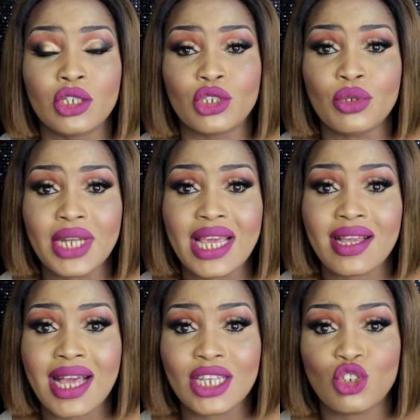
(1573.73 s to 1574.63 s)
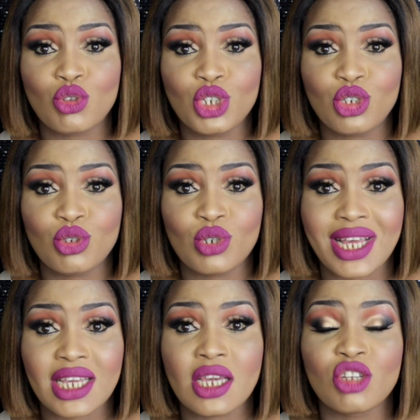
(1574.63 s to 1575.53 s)
Don't let a guy treat you
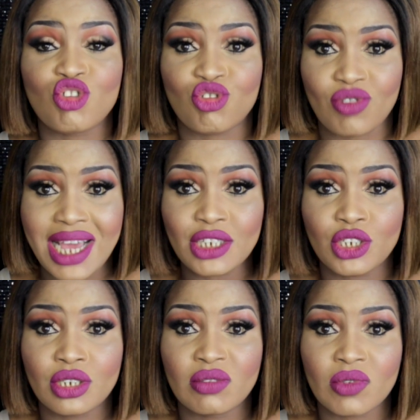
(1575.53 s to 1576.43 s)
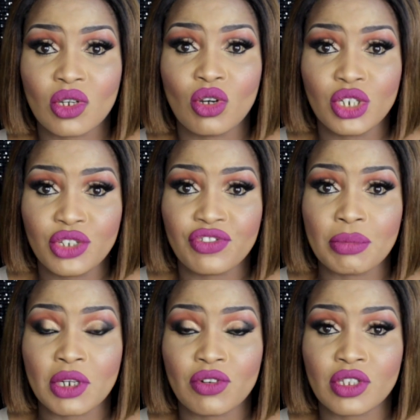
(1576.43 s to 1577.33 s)
like trash, calling you
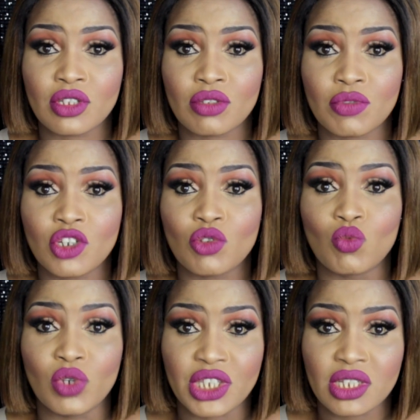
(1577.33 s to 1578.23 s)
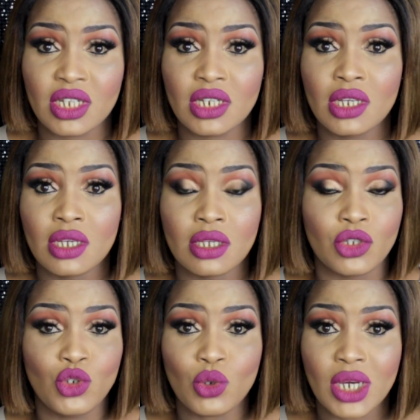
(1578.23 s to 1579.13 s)
from across the street, whistling.
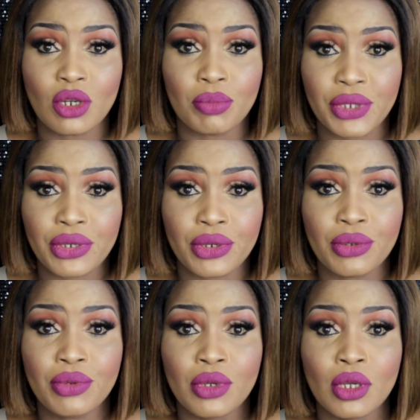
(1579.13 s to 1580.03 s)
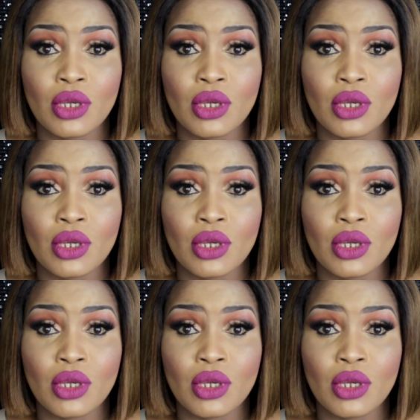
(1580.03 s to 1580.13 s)
You are not bingo.